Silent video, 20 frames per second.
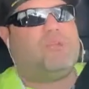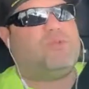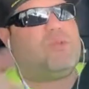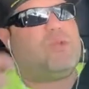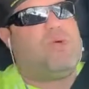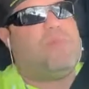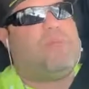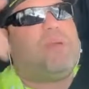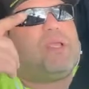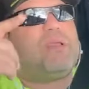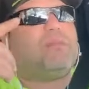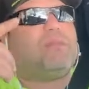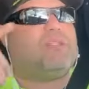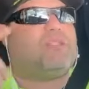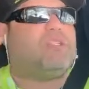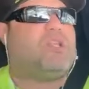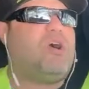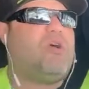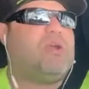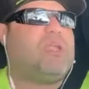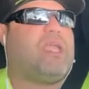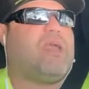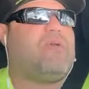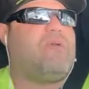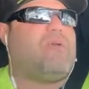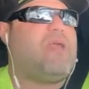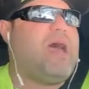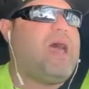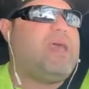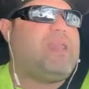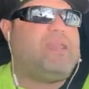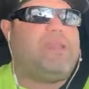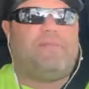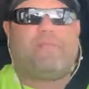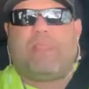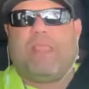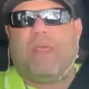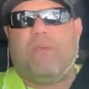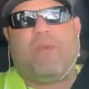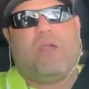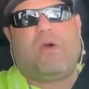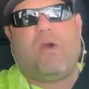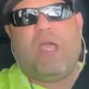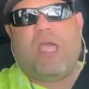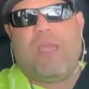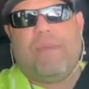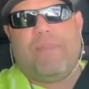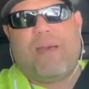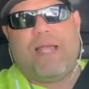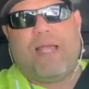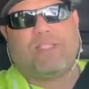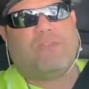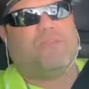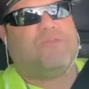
We're going to pick up this load, get riding, and we're going to head back to